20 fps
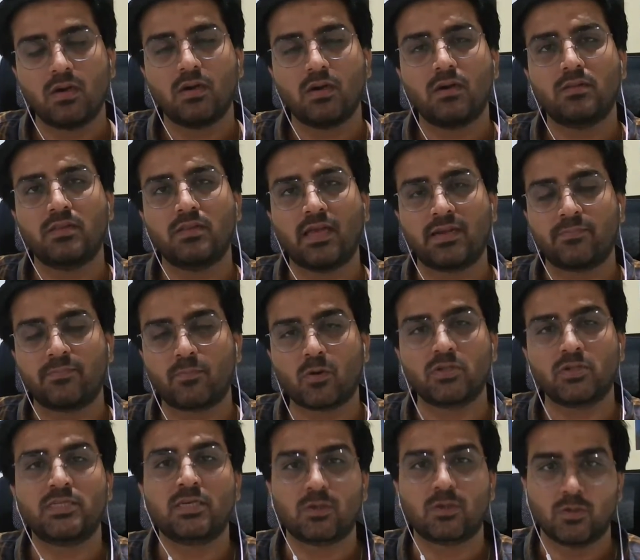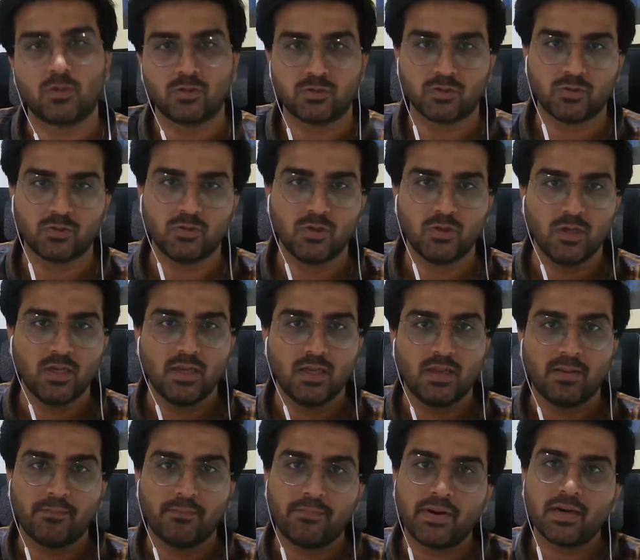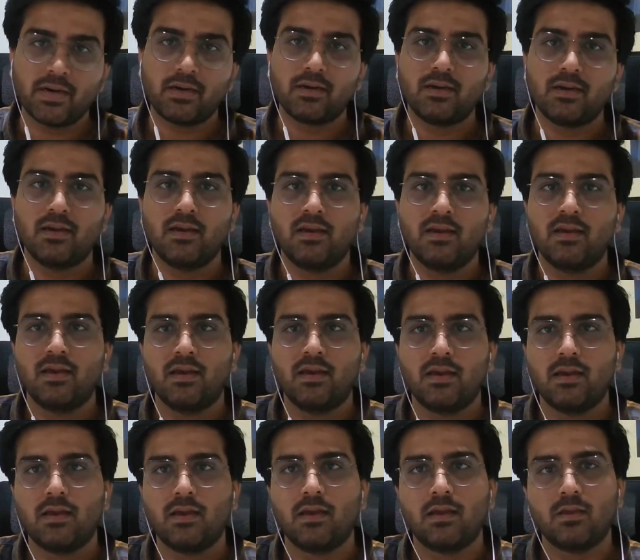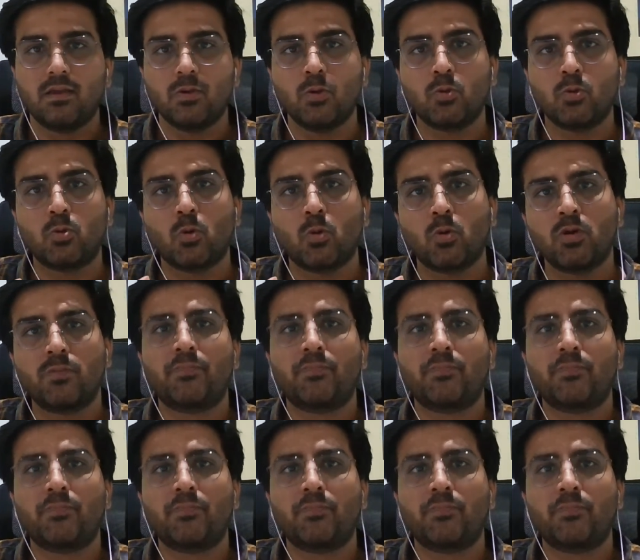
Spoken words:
that project also. But you don't